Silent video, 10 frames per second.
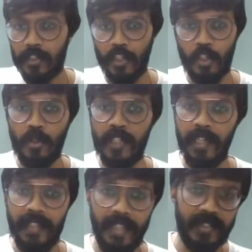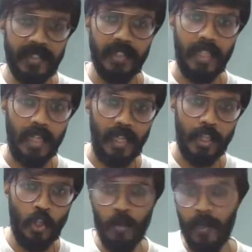So good night, guys.
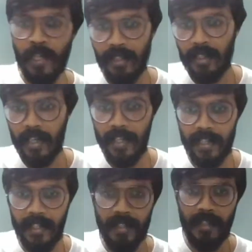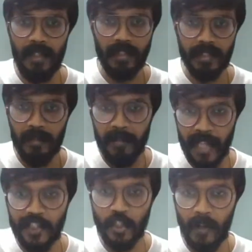Do well and
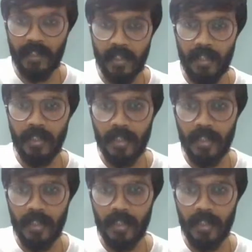make sure